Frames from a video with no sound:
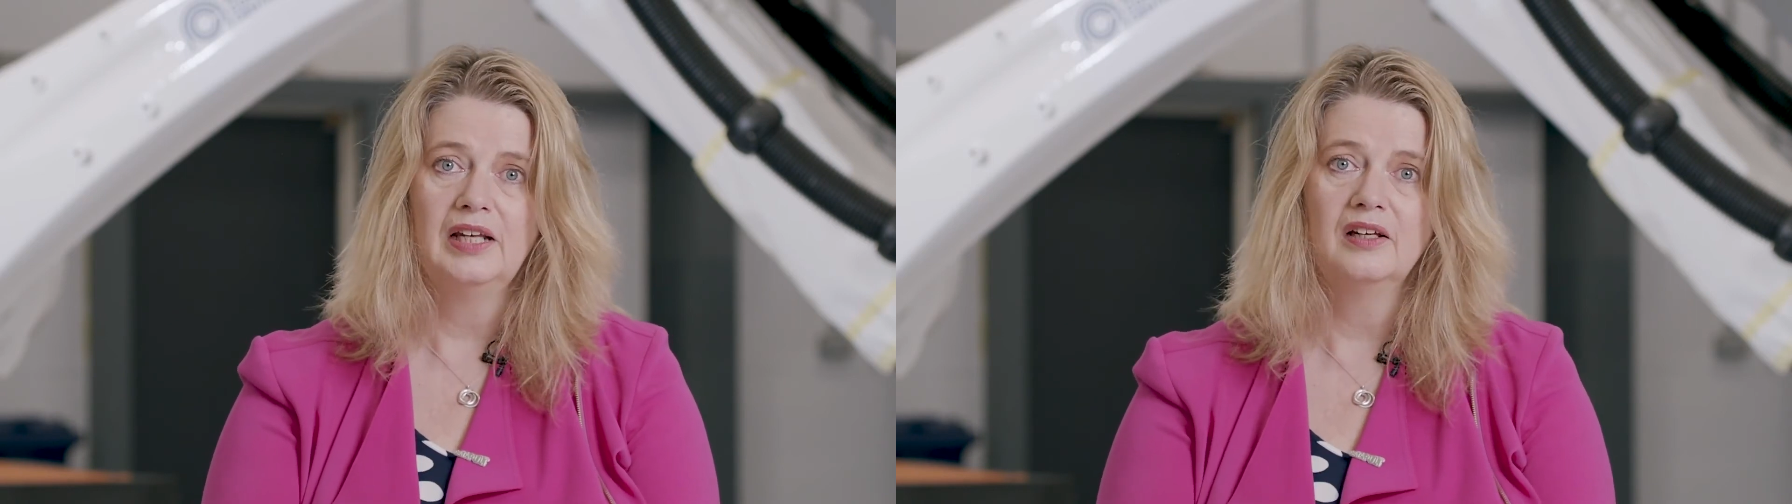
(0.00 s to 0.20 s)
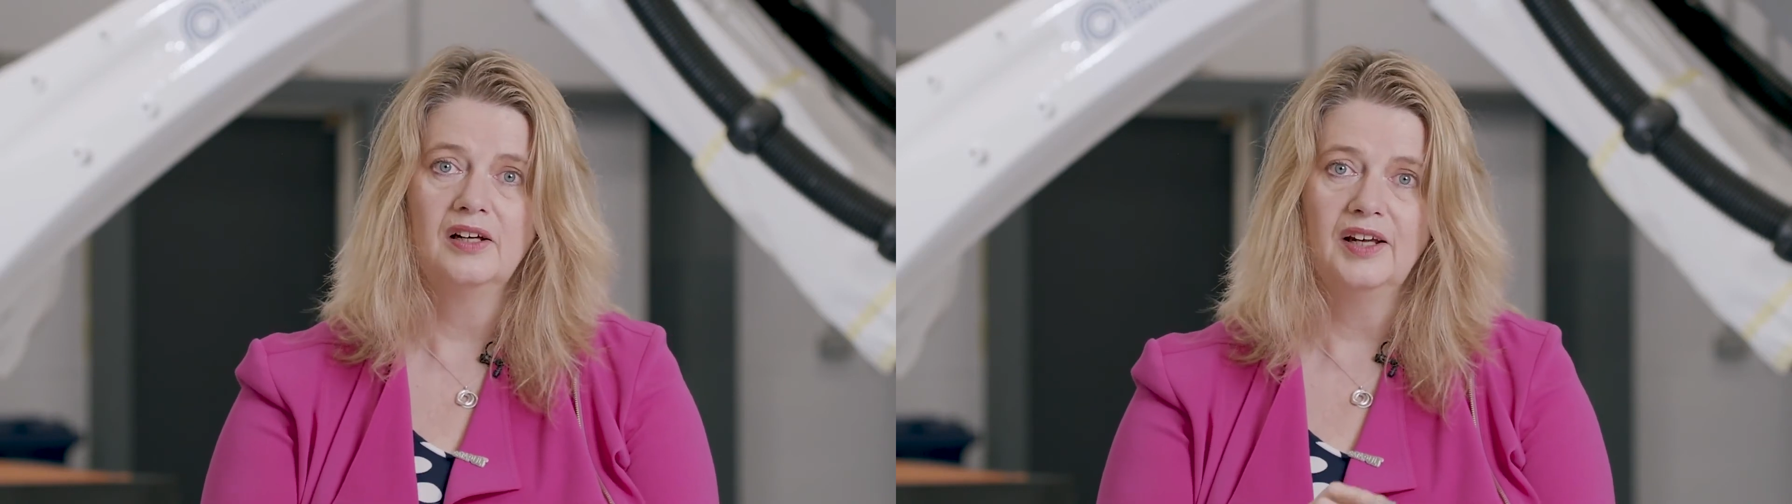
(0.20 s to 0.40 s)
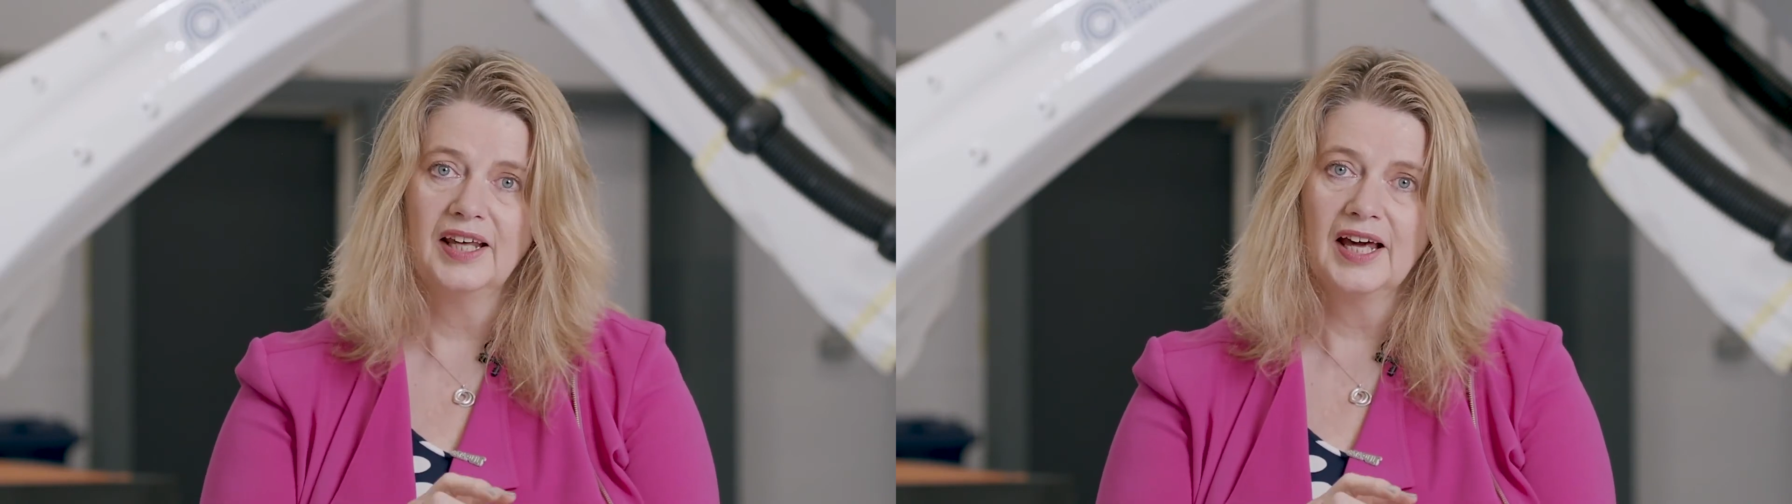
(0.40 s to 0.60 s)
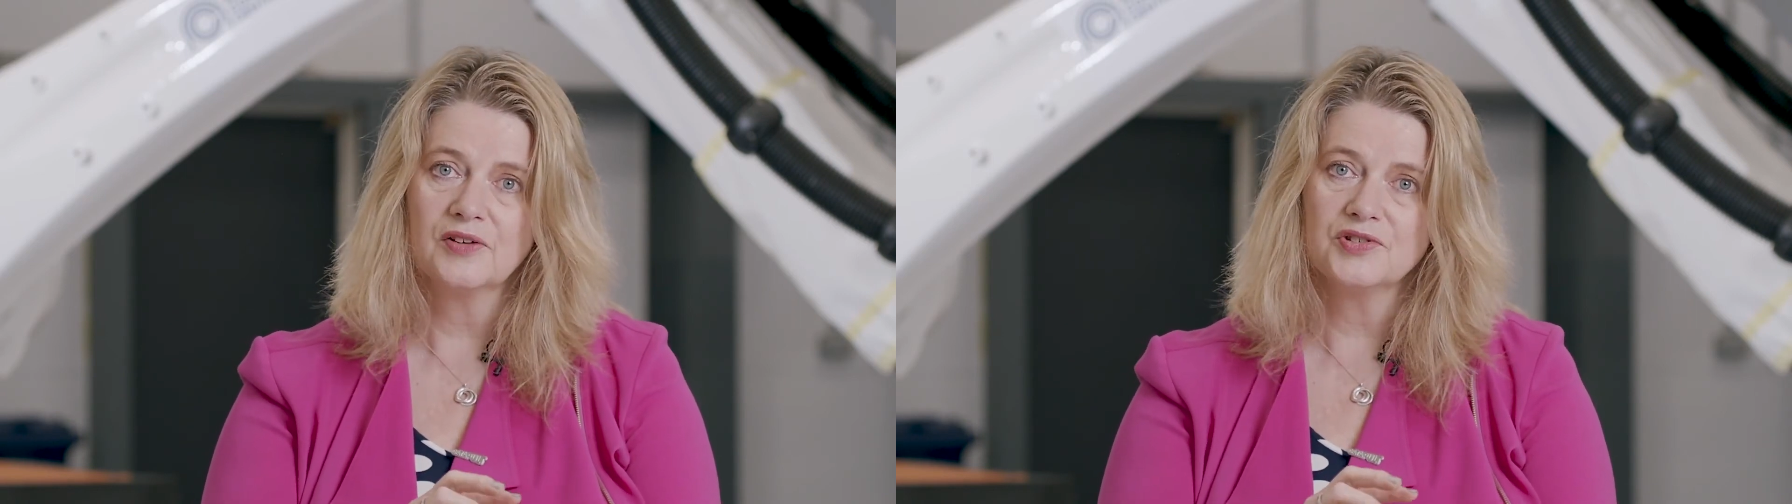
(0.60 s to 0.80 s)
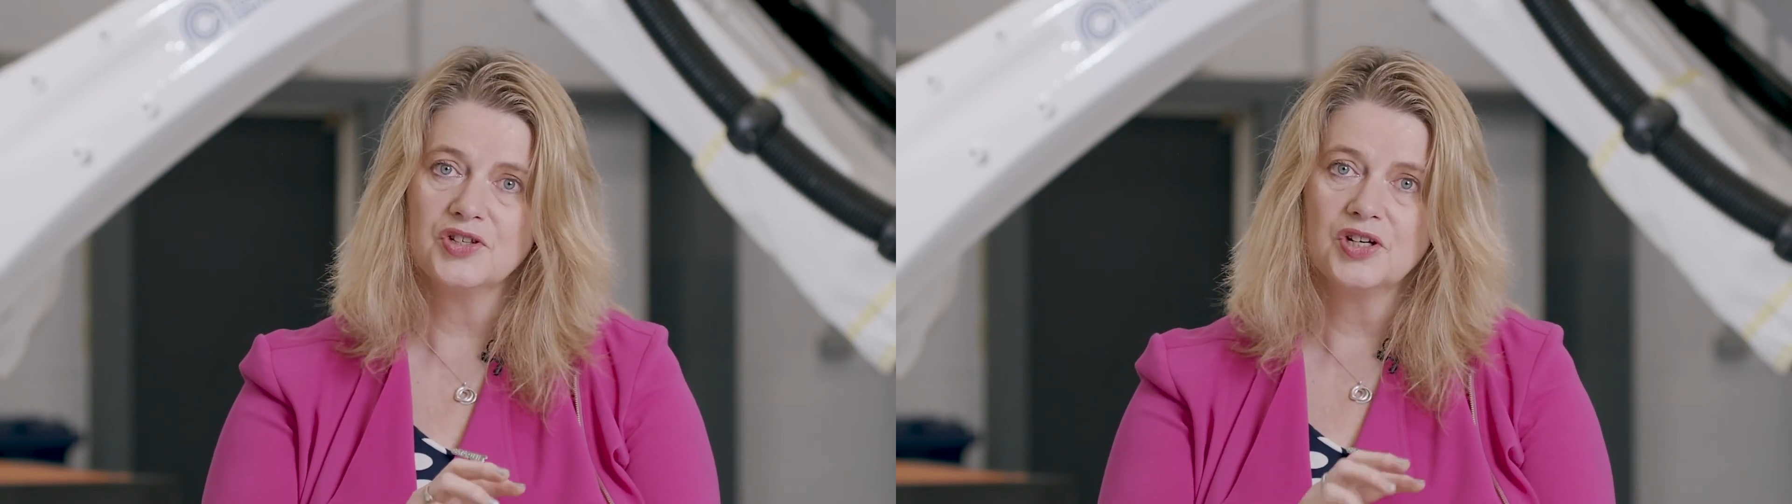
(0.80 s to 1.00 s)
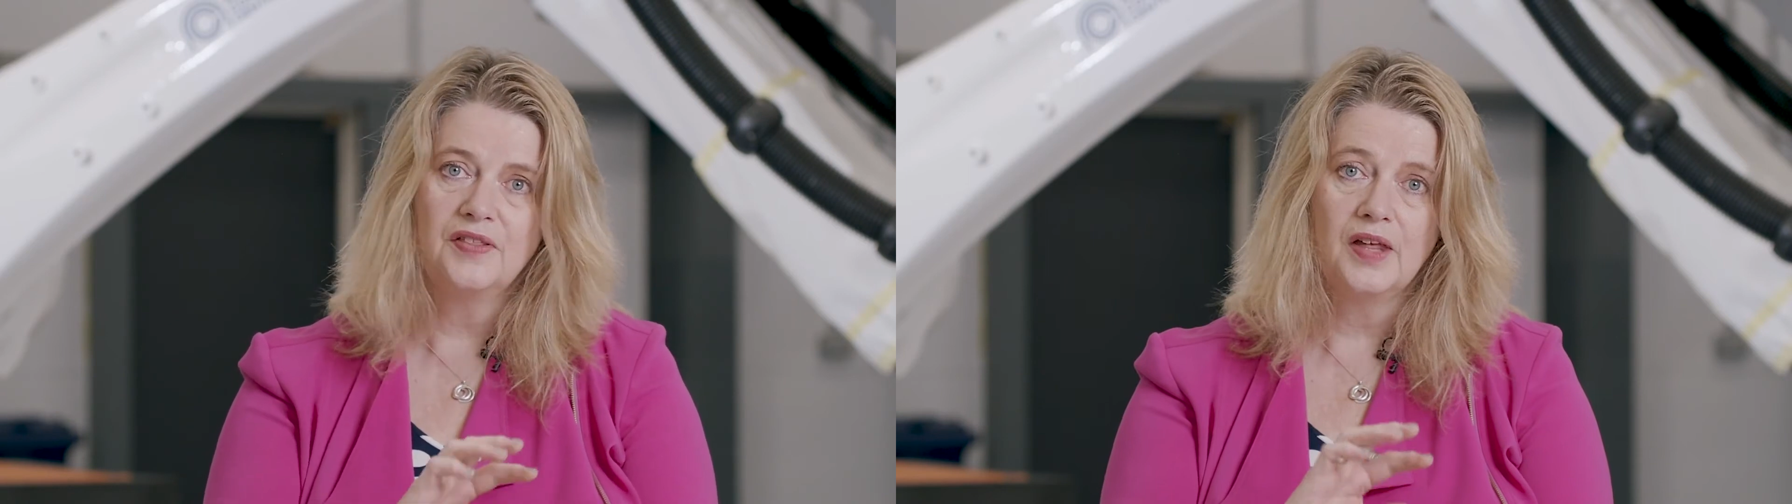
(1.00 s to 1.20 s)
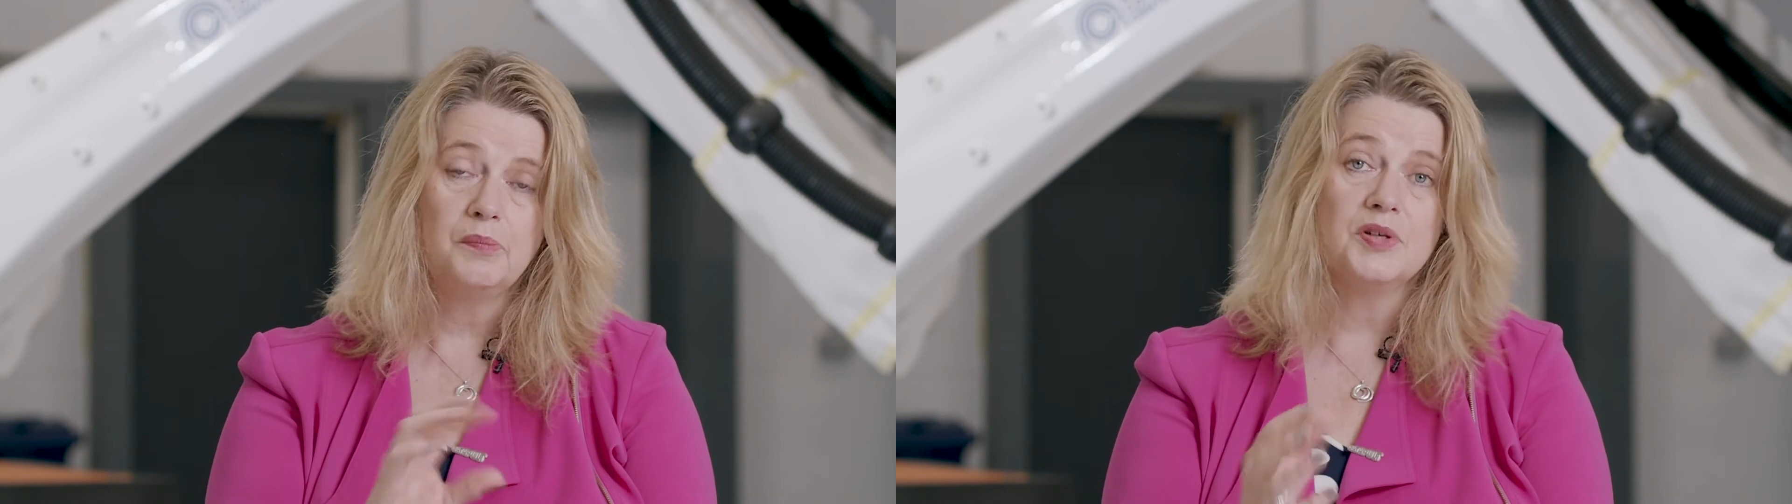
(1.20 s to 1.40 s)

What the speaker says: learning how to turn their